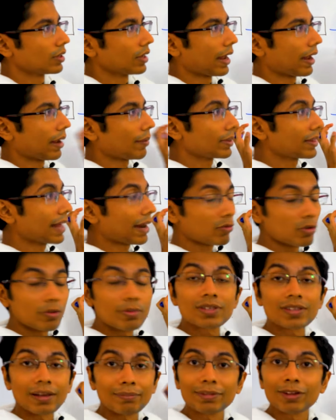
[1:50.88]
I mean, that would be
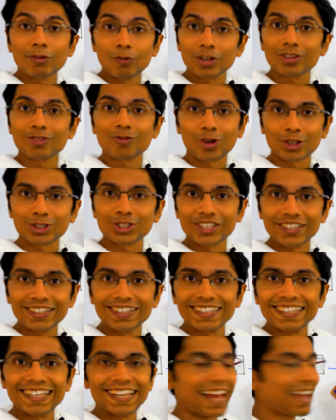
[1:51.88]
something worth watching
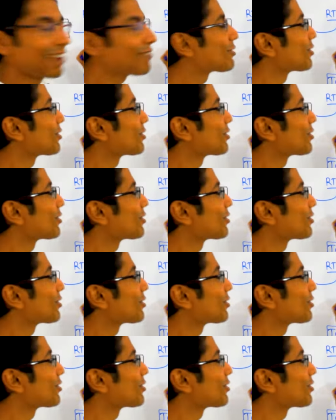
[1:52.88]
live,